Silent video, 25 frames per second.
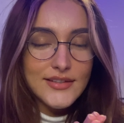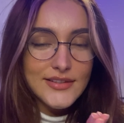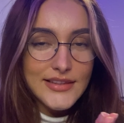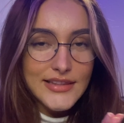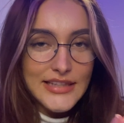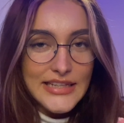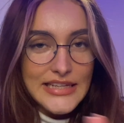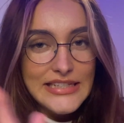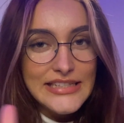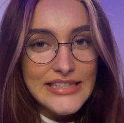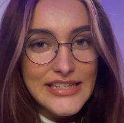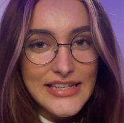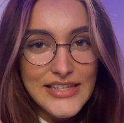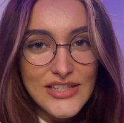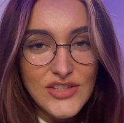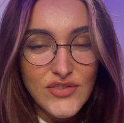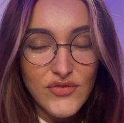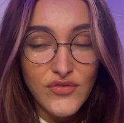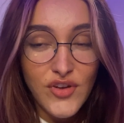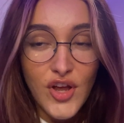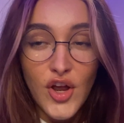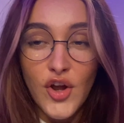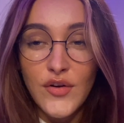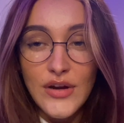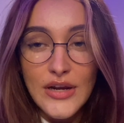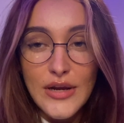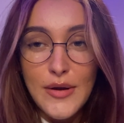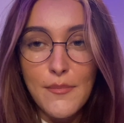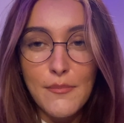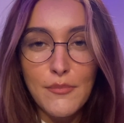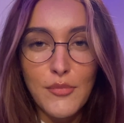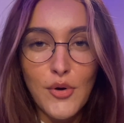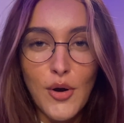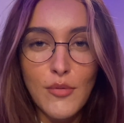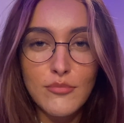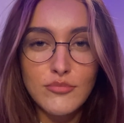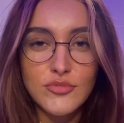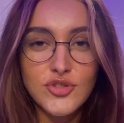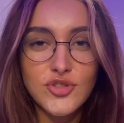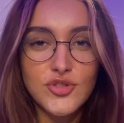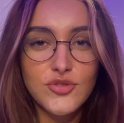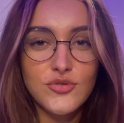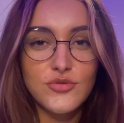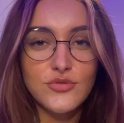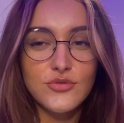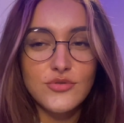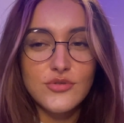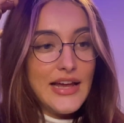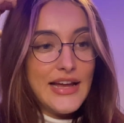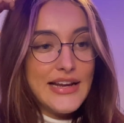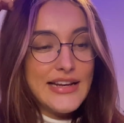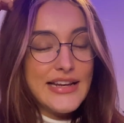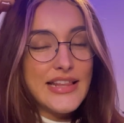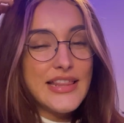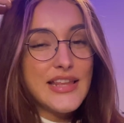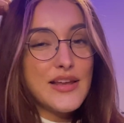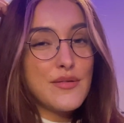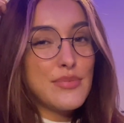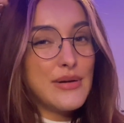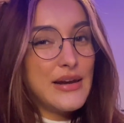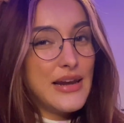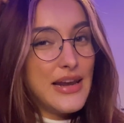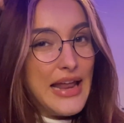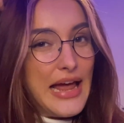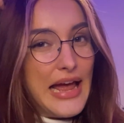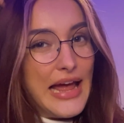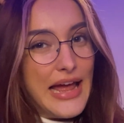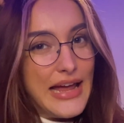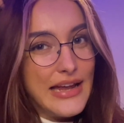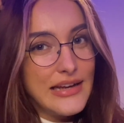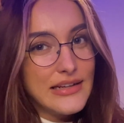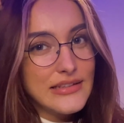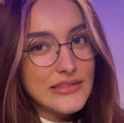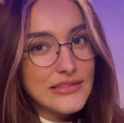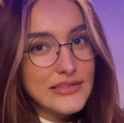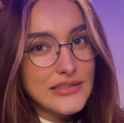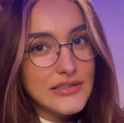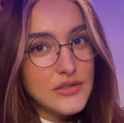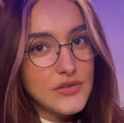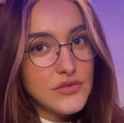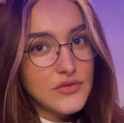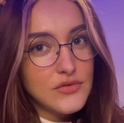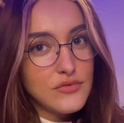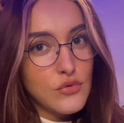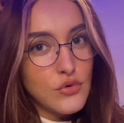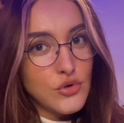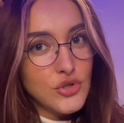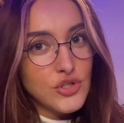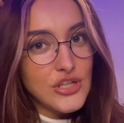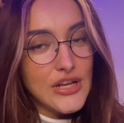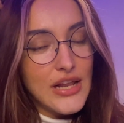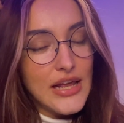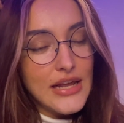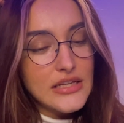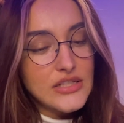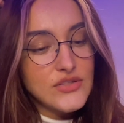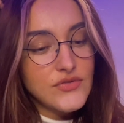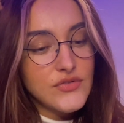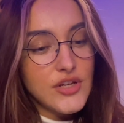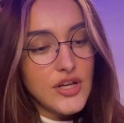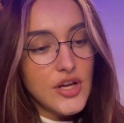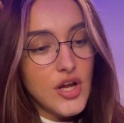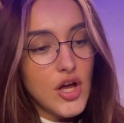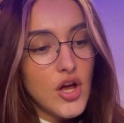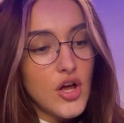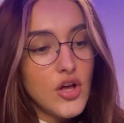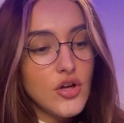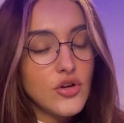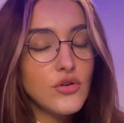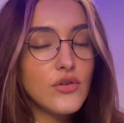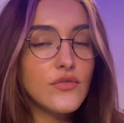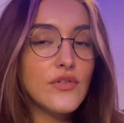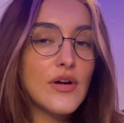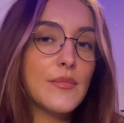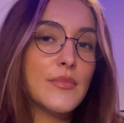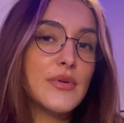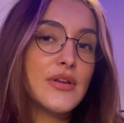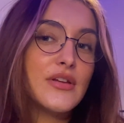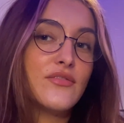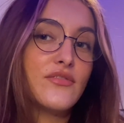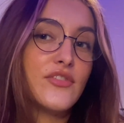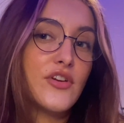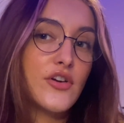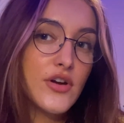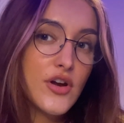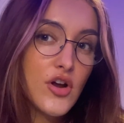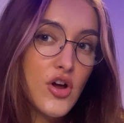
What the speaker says: This is very impromptu. I had nothing planned for today's video, if I'm being very